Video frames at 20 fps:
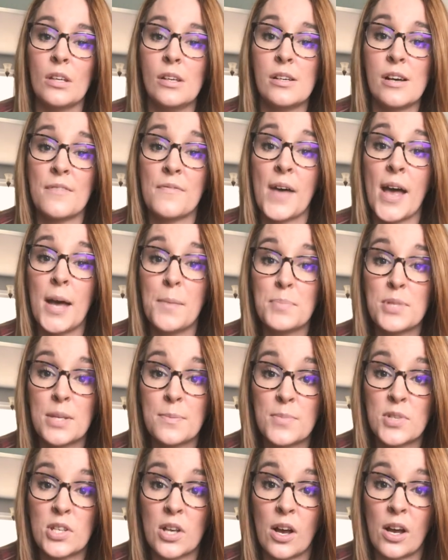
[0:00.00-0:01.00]
of
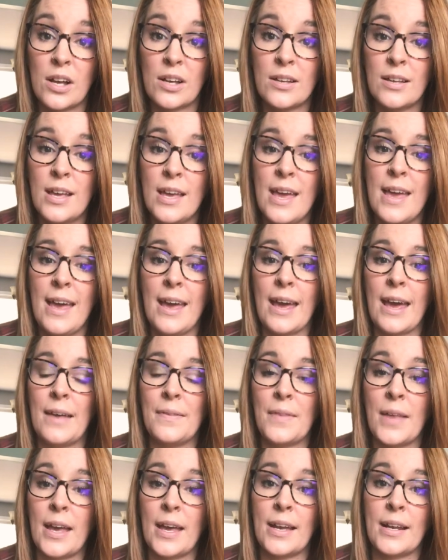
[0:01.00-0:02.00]
Epsom salt,
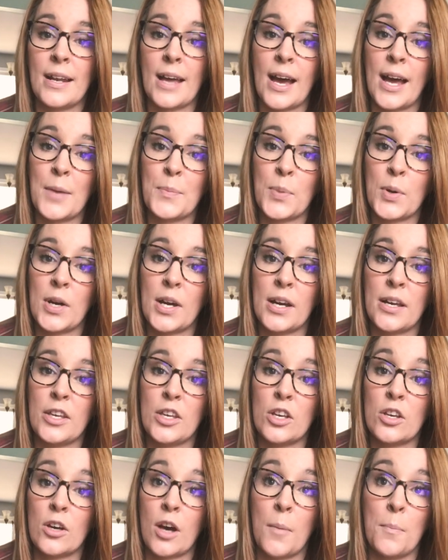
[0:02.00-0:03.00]
and then I put
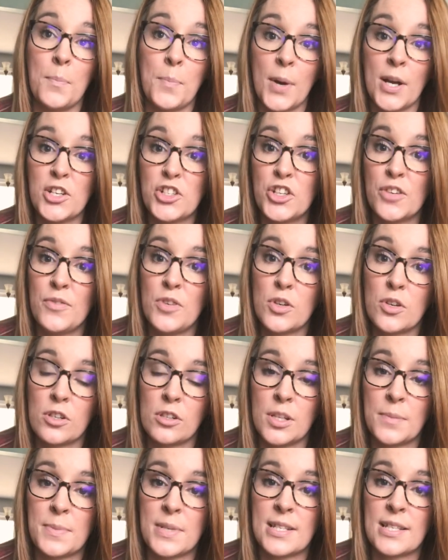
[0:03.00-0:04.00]
a bunch of
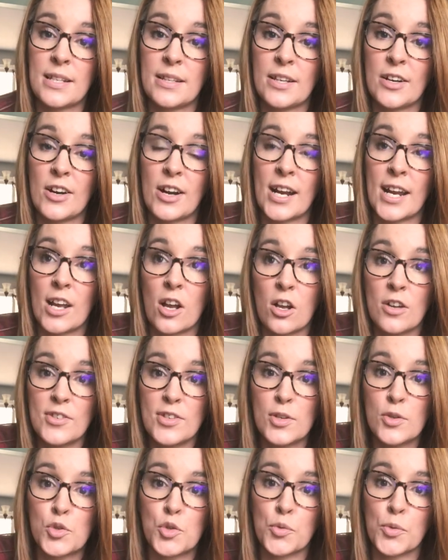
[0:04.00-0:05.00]
eucalyptus in there, and I
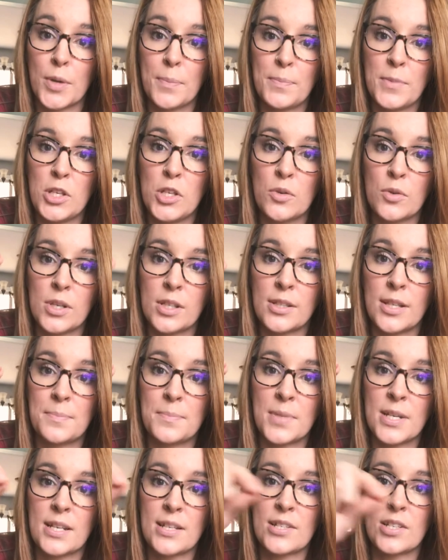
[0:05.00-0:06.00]
also drip the
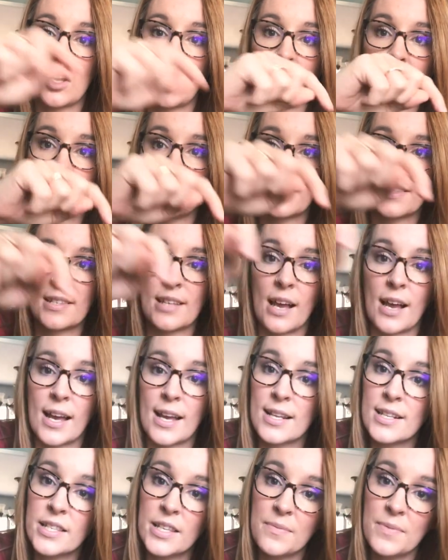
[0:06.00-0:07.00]
eucalyptus on the
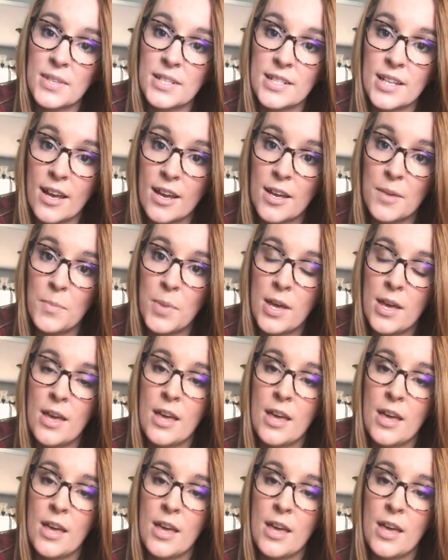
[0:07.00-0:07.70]
sides of the tub.